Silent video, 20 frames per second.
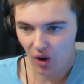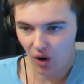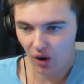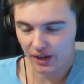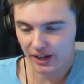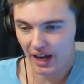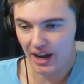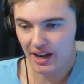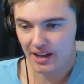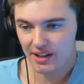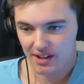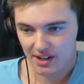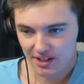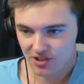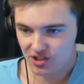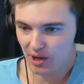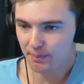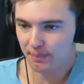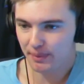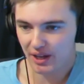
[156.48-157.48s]
Okay,
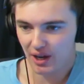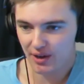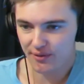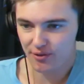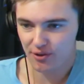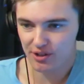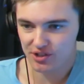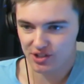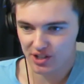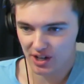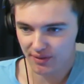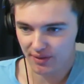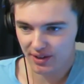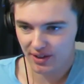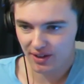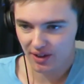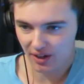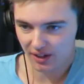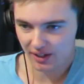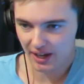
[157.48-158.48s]
jumping over each other.
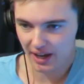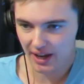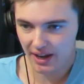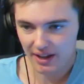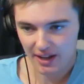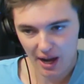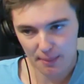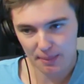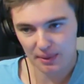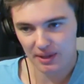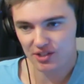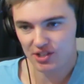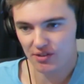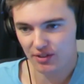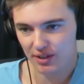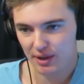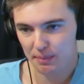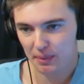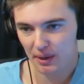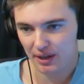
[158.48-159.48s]
Okay, having each
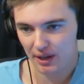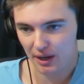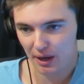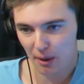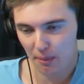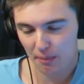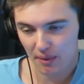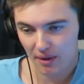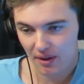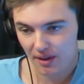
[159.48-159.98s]
other get back up.